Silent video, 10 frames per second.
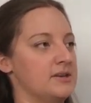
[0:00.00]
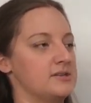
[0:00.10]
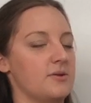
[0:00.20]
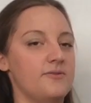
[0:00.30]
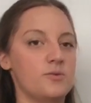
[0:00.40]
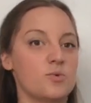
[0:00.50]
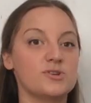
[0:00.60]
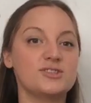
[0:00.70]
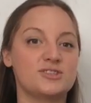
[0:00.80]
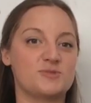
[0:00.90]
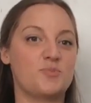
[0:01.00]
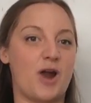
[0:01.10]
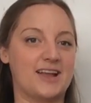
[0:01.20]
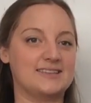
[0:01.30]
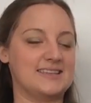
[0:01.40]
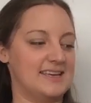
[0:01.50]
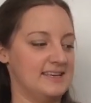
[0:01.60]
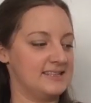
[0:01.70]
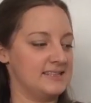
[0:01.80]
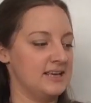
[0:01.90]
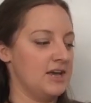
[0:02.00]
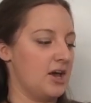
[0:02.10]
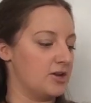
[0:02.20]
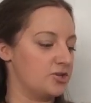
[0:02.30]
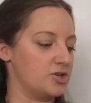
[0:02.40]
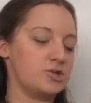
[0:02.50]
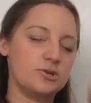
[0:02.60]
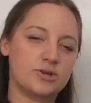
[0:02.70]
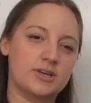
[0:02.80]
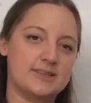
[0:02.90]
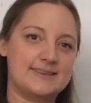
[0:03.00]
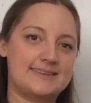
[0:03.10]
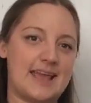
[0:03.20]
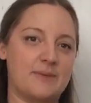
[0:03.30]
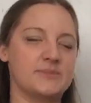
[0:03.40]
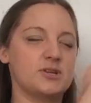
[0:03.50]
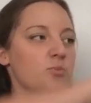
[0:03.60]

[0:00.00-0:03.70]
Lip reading: So if you want to just practice, just look at the stems.